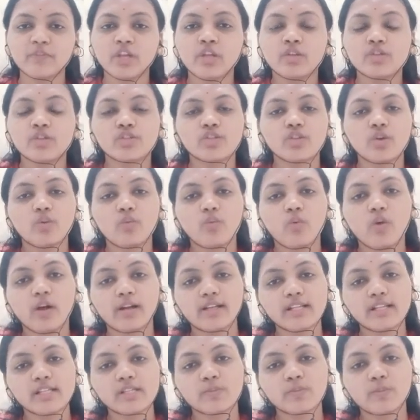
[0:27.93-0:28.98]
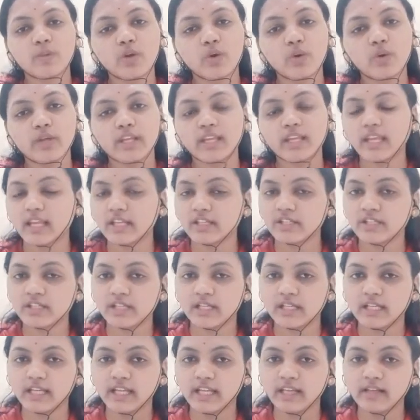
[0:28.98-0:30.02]
So what is plowing and
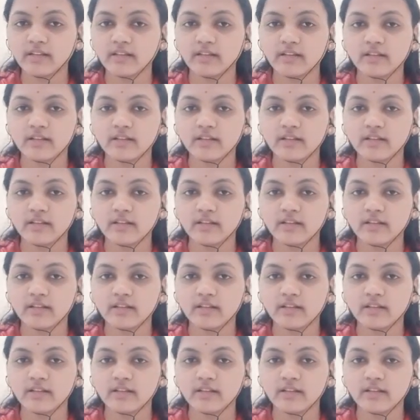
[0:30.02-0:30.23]
tilling?